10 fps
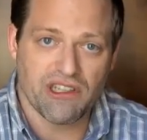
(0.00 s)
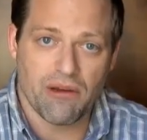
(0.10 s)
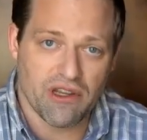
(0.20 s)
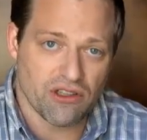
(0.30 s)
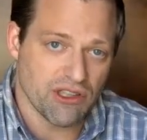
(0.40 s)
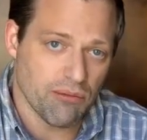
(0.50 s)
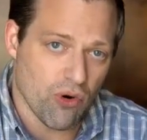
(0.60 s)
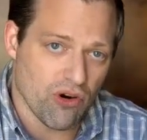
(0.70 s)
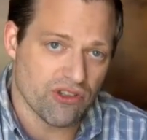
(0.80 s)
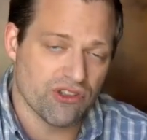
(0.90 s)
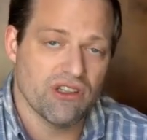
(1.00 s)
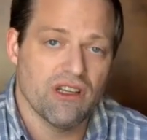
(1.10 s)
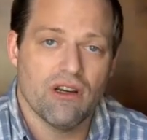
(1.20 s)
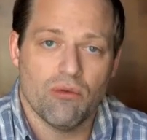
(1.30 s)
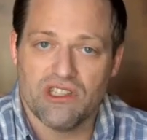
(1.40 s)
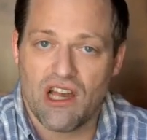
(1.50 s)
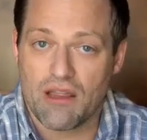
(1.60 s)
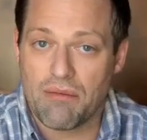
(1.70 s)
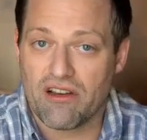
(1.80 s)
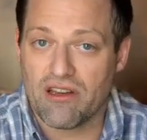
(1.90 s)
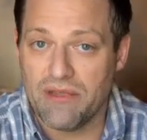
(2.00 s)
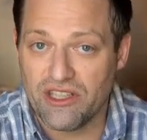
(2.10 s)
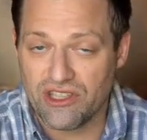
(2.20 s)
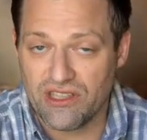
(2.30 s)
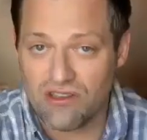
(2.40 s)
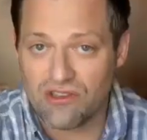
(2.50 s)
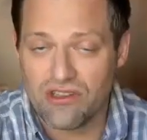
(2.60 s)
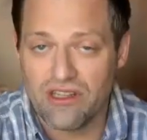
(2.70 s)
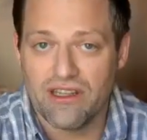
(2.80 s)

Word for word: how mentorship works. We talk about commissions,